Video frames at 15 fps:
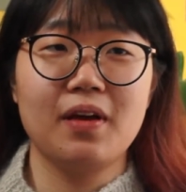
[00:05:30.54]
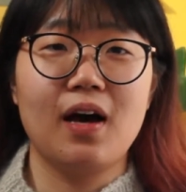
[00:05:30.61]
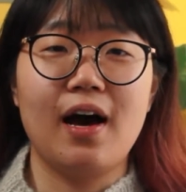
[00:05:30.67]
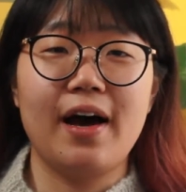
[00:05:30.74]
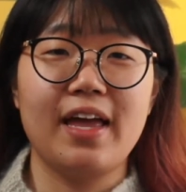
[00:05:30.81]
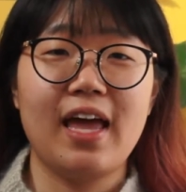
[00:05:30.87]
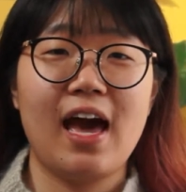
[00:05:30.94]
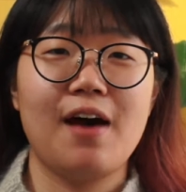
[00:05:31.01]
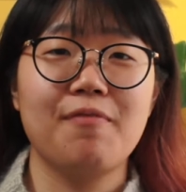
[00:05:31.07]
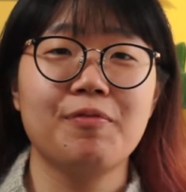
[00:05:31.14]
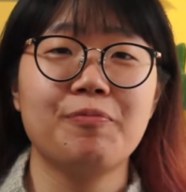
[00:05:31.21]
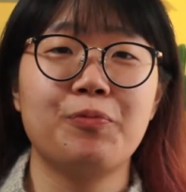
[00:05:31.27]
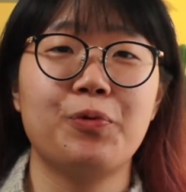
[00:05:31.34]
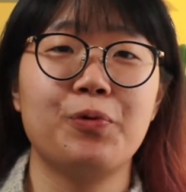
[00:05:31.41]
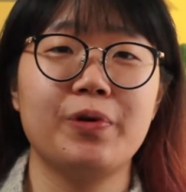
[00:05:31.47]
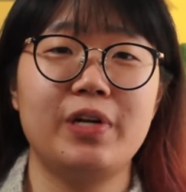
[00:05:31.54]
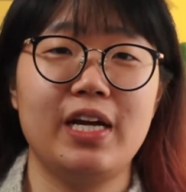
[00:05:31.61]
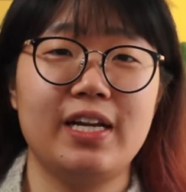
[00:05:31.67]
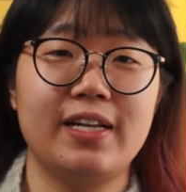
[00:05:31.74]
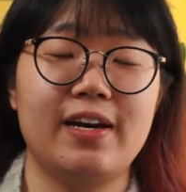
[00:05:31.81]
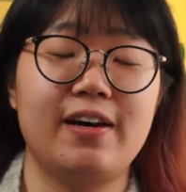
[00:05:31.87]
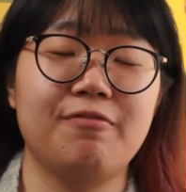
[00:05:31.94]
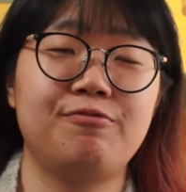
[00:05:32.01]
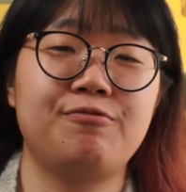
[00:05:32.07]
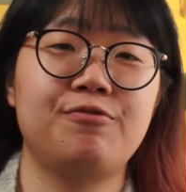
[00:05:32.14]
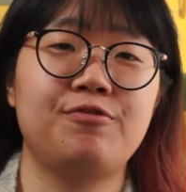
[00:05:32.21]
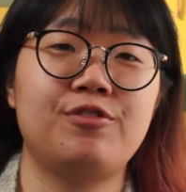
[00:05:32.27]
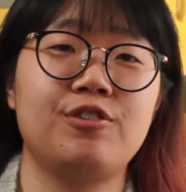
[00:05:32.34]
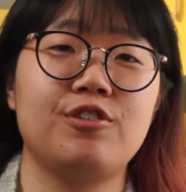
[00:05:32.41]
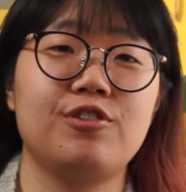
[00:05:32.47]
I haven't worn it enough
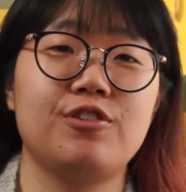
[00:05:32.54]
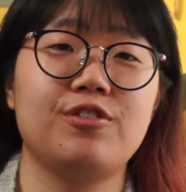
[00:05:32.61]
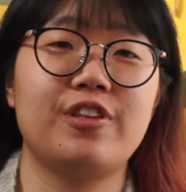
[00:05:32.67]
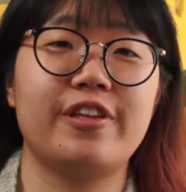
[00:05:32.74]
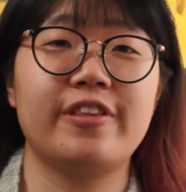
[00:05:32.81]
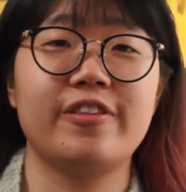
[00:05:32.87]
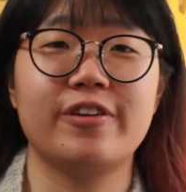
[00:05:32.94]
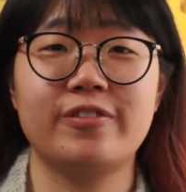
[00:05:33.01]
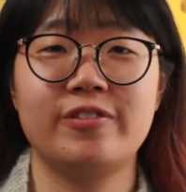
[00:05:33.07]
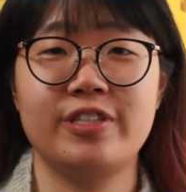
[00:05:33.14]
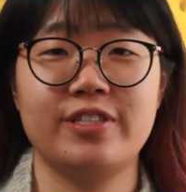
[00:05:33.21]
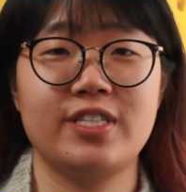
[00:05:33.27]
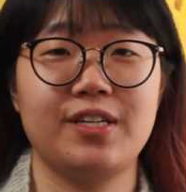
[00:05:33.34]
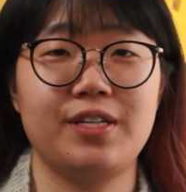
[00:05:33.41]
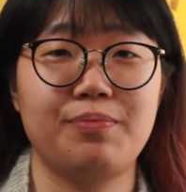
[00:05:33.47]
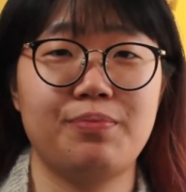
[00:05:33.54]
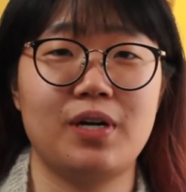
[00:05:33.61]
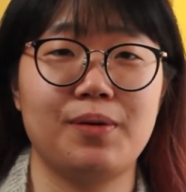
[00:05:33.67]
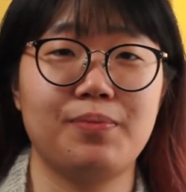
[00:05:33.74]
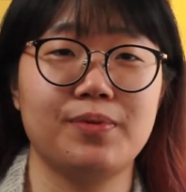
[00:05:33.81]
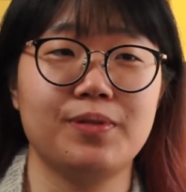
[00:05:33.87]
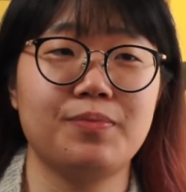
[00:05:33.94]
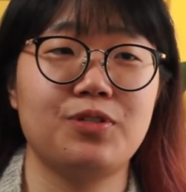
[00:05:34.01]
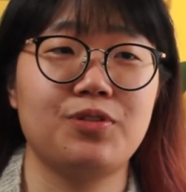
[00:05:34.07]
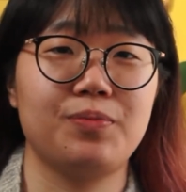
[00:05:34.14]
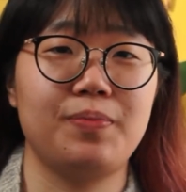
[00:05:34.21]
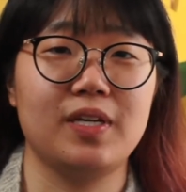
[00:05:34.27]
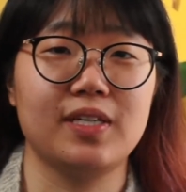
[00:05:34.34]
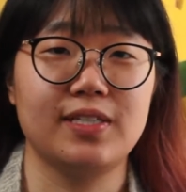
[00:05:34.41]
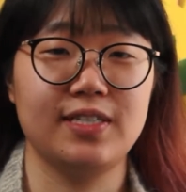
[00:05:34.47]
to notice any problems, to
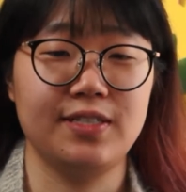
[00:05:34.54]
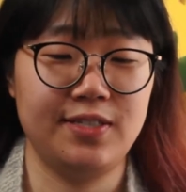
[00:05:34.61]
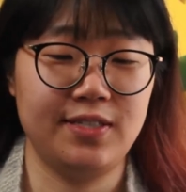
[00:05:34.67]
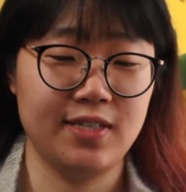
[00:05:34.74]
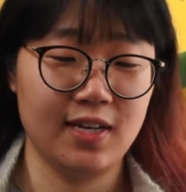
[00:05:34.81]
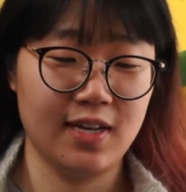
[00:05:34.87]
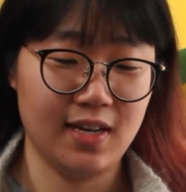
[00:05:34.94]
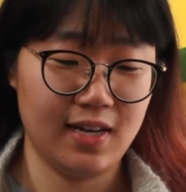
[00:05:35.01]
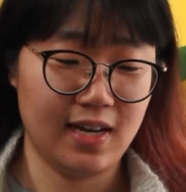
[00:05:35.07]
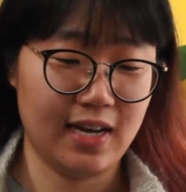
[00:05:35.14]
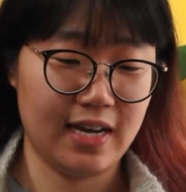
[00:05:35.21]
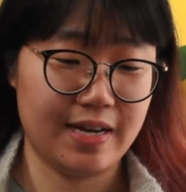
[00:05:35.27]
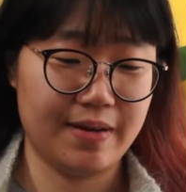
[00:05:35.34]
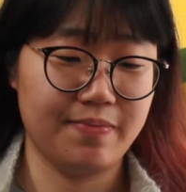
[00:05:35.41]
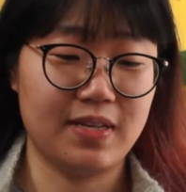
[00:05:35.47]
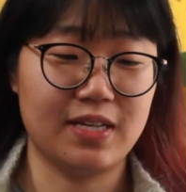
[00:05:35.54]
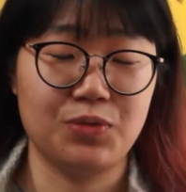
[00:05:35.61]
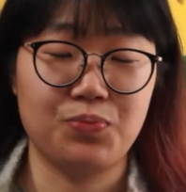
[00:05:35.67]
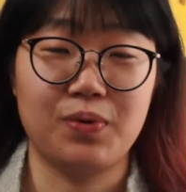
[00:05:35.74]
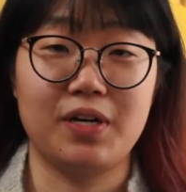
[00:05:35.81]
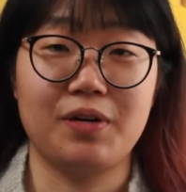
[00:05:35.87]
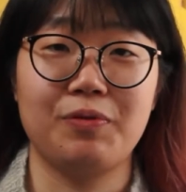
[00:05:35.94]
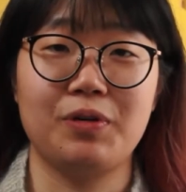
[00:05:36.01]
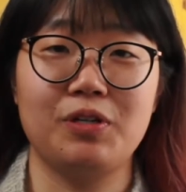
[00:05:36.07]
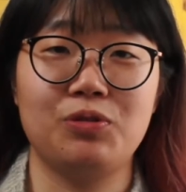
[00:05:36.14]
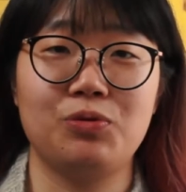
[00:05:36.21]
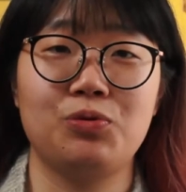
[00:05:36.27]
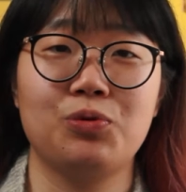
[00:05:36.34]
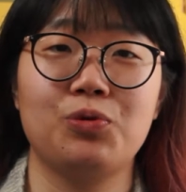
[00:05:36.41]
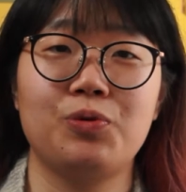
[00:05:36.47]
be honest. That's what I wanted
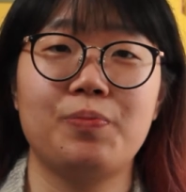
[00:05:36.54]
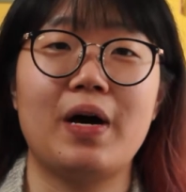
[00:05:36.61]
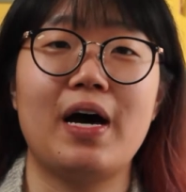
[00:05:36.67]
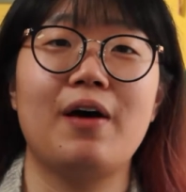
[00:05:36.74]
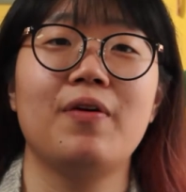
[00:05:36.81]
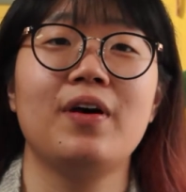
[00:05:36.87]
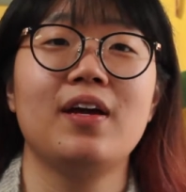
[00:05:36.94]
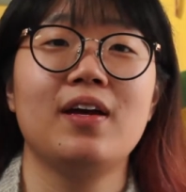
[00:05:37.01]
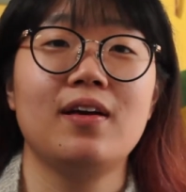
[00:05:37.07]
to talk about.